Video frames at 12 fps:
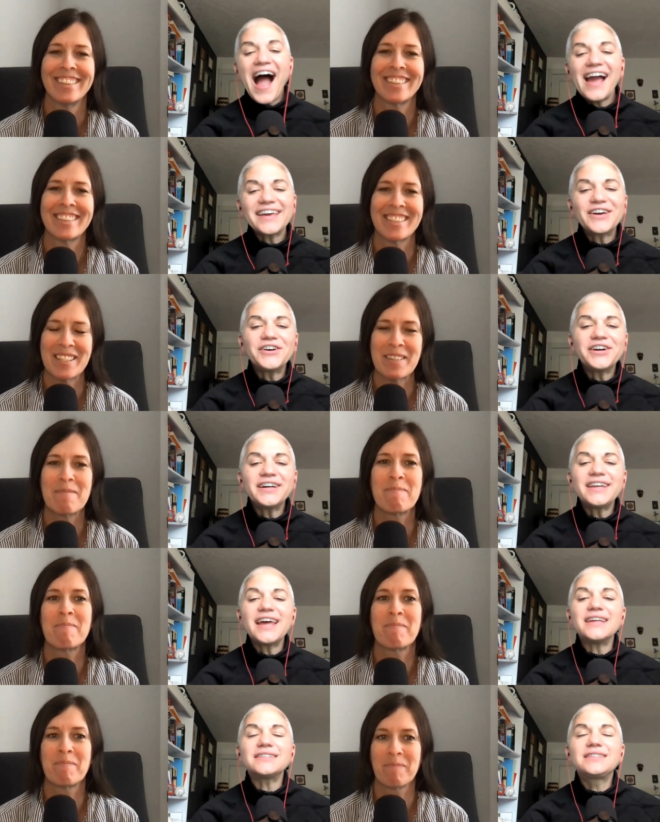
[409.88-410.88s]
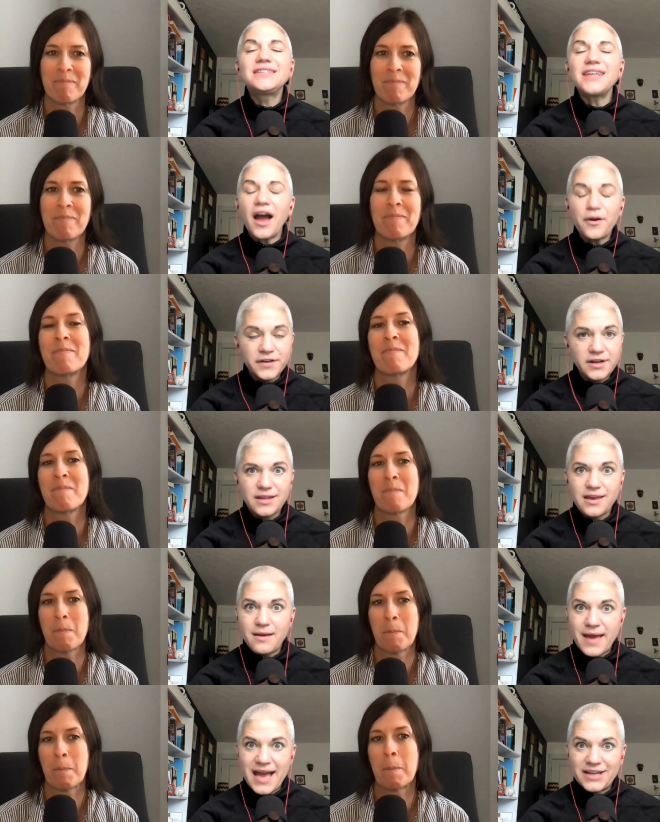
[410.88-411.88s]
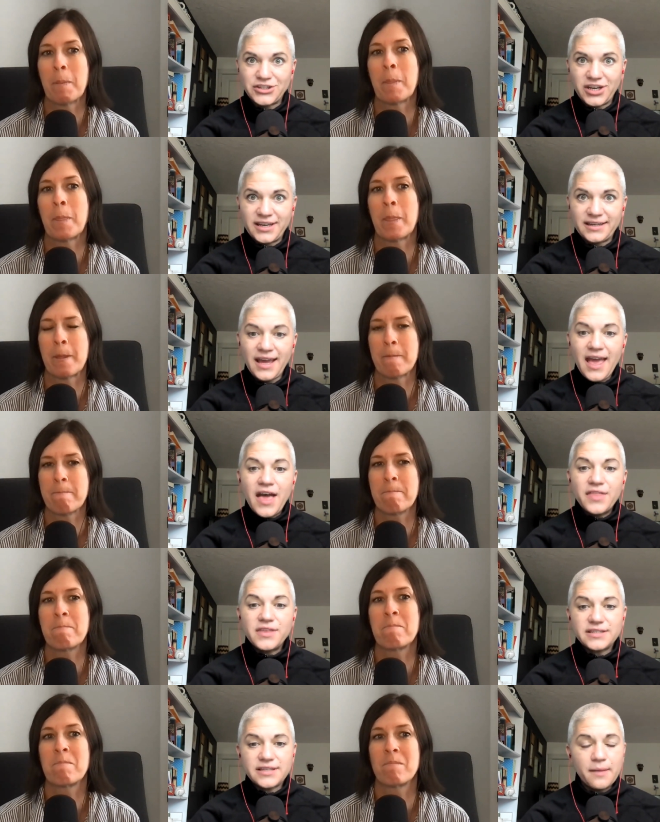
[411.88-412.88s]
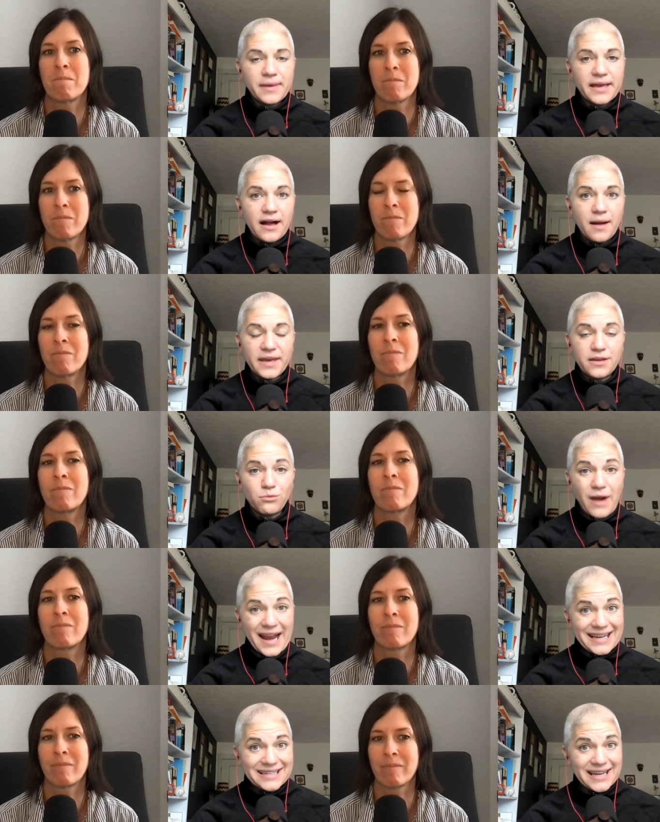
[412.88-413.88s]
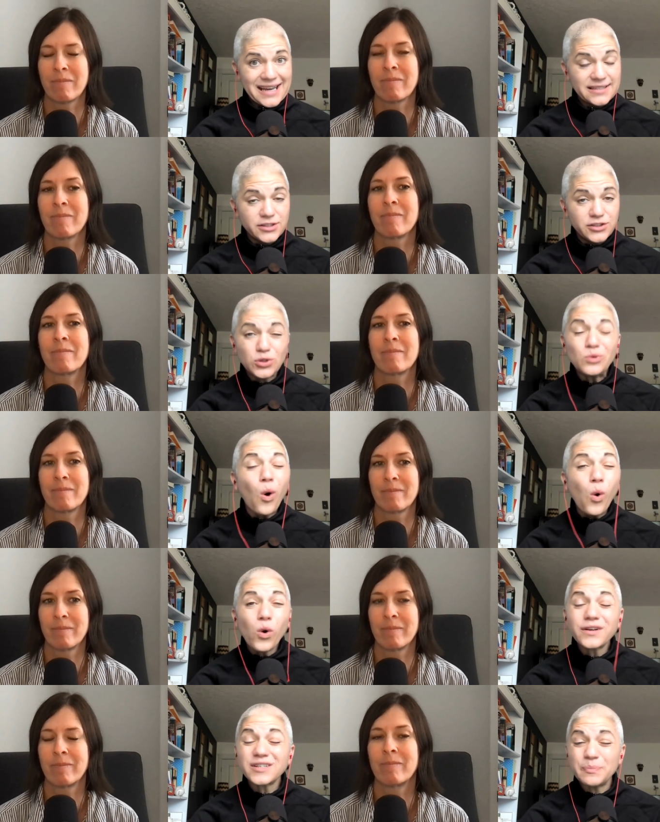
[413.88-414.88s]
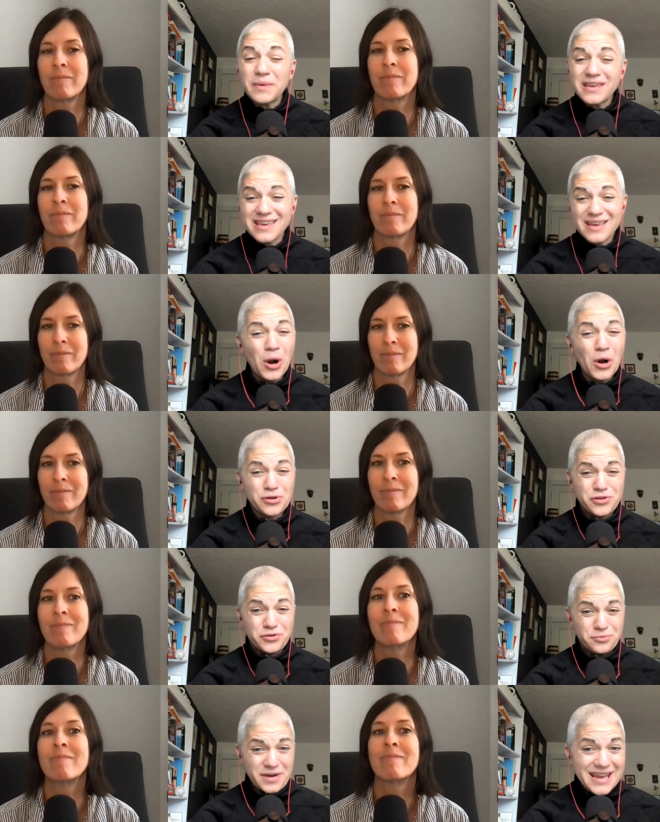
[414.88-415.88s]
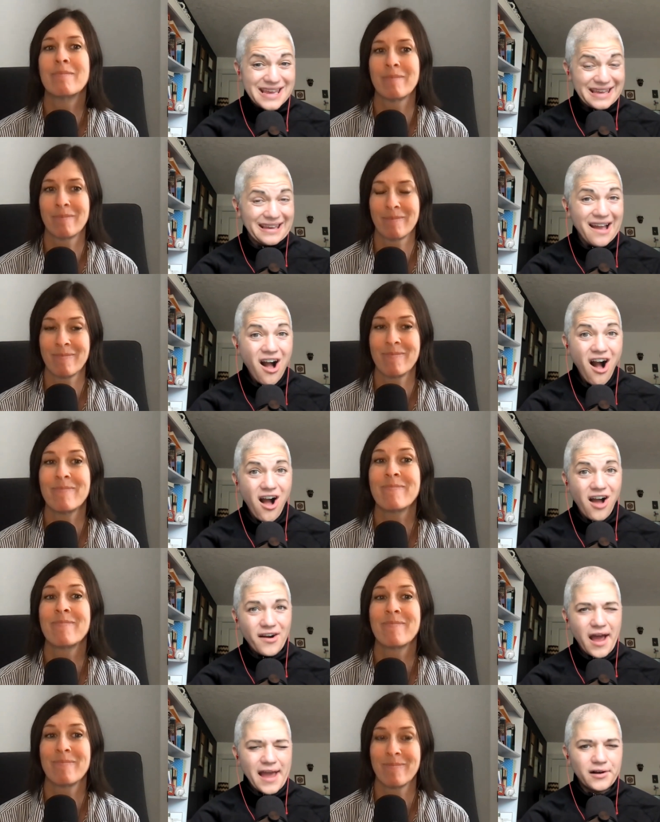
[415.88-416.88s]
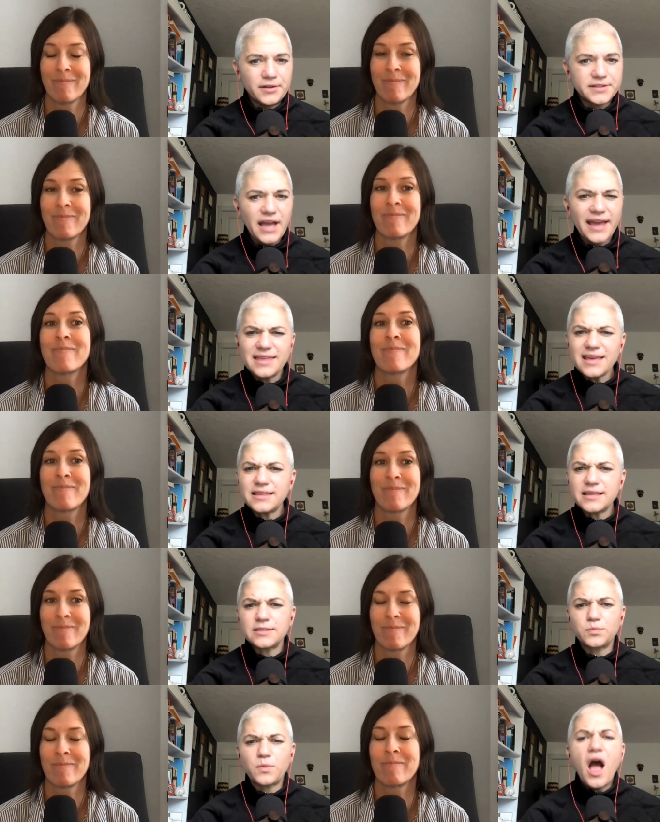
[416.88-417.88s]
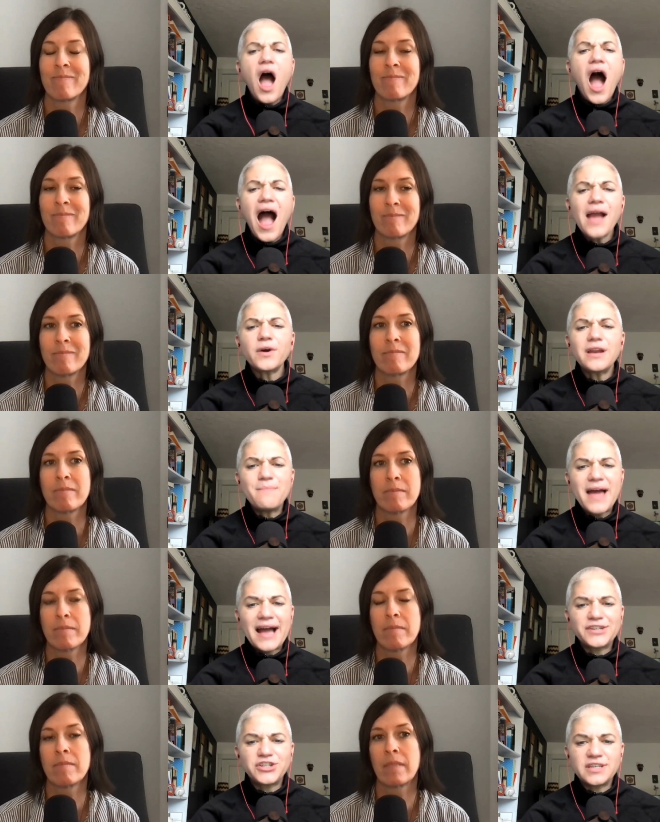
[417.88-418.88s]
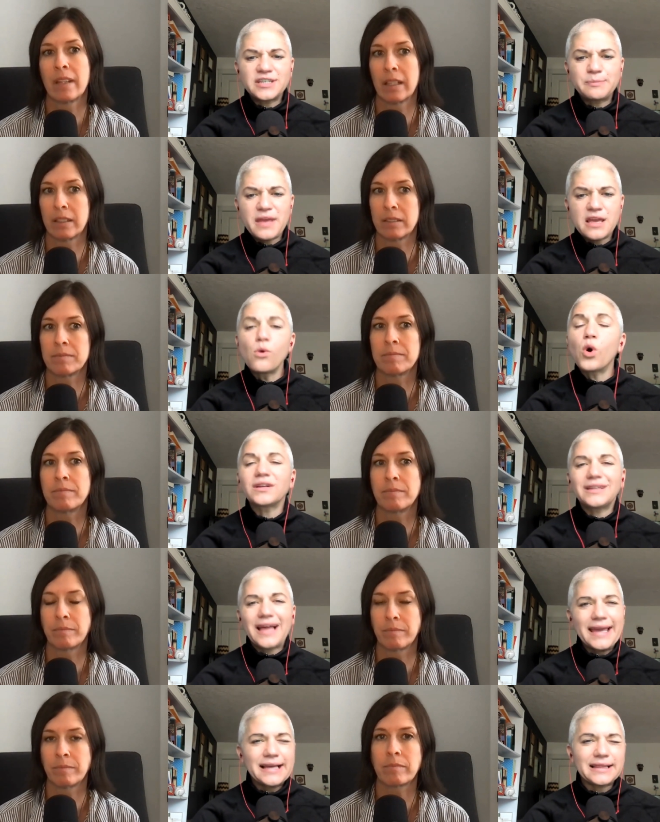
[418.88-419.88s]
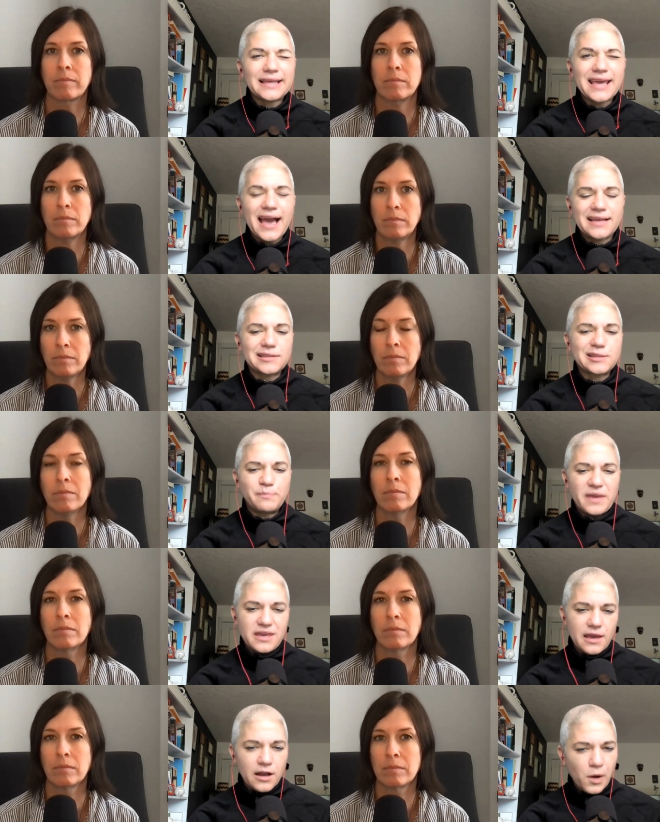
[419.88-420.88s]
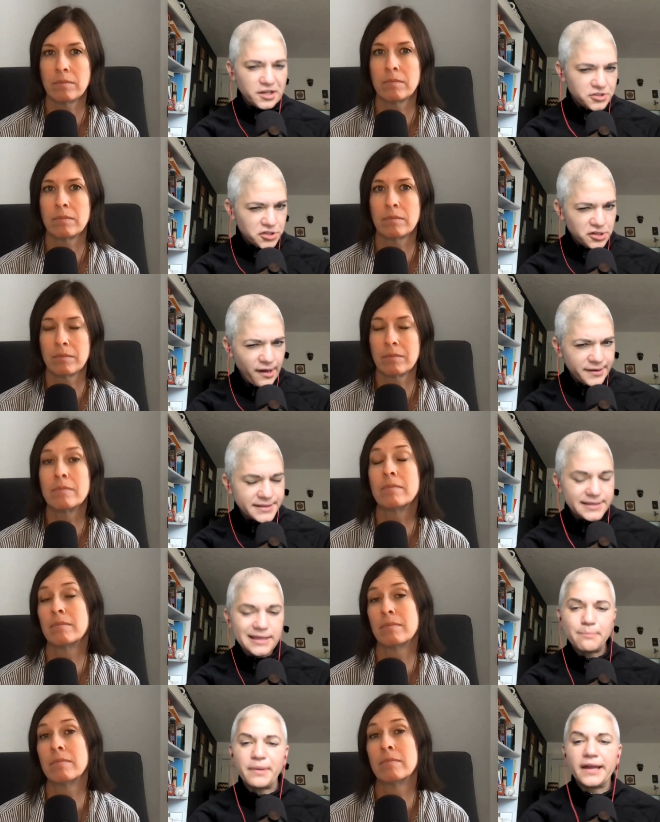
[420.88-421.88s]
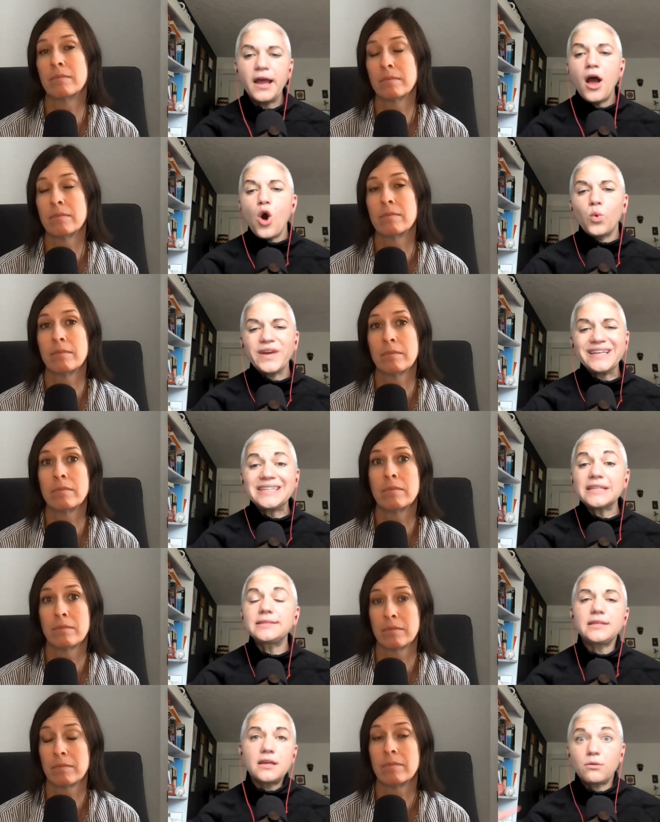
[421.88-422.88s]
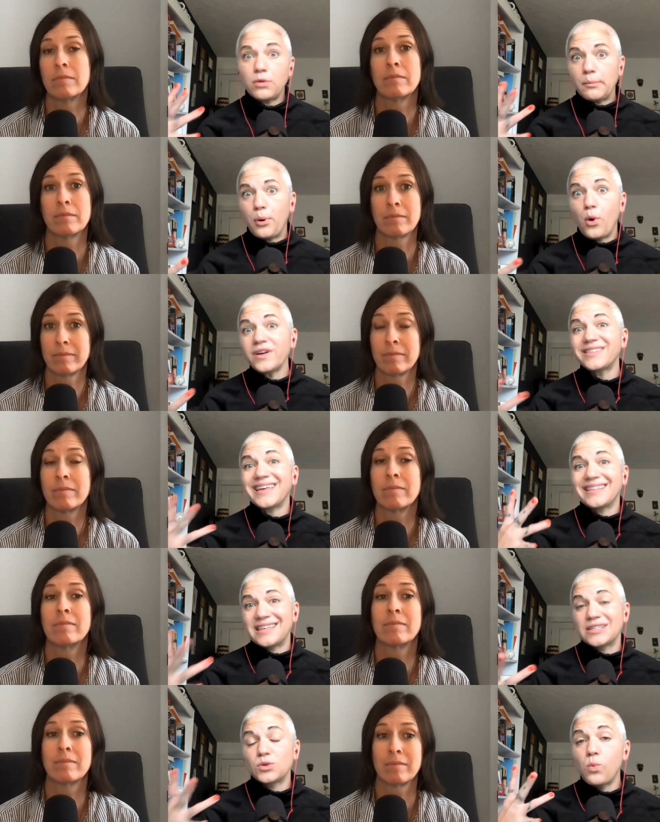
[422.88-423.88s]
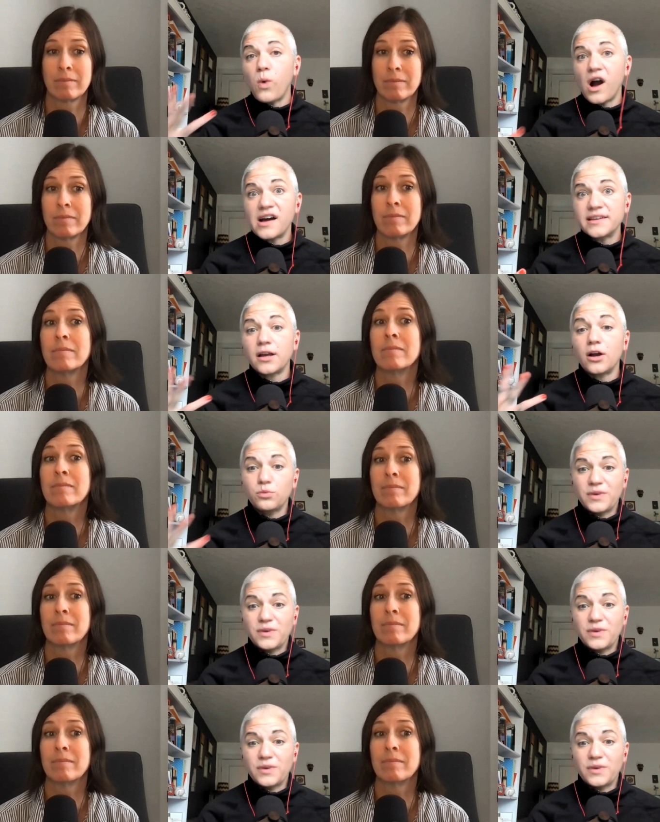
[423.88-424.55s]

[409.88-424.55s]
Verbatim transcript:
Speaker 1: I could definitely imagine this coming up in writing task two or speaking part three on IELTS. I think this, I would imagine this being more likely as a speaking question, honestly, but we did see a report that this was a